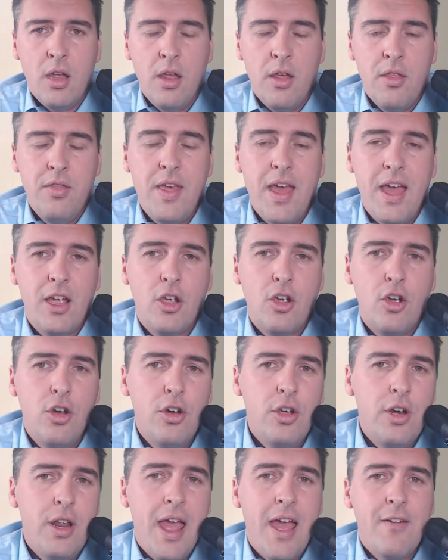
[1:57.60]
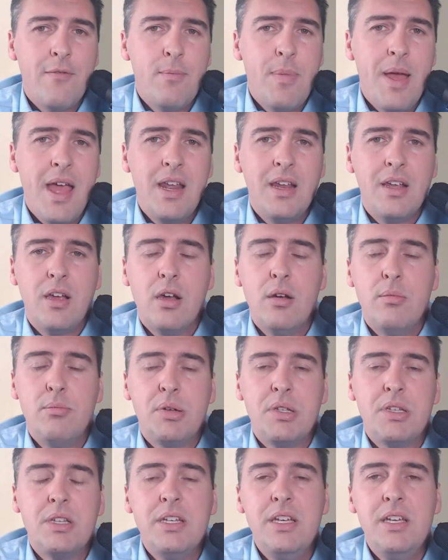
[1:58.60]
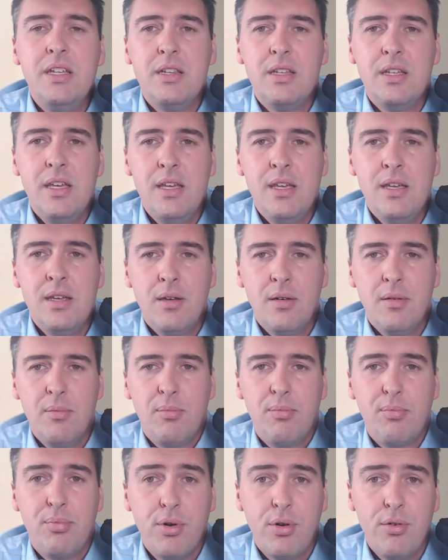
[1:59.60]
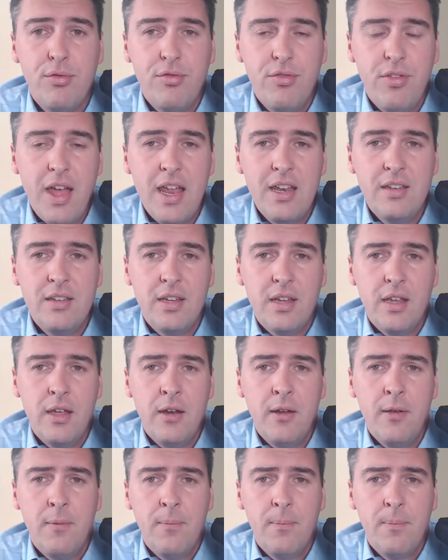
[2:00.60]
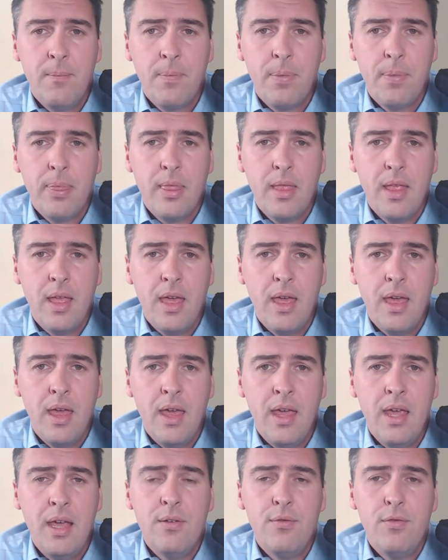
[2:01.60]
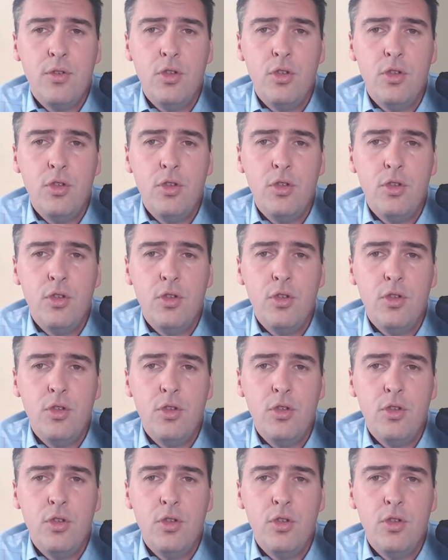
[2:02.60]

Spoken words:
that could have been completely prevented if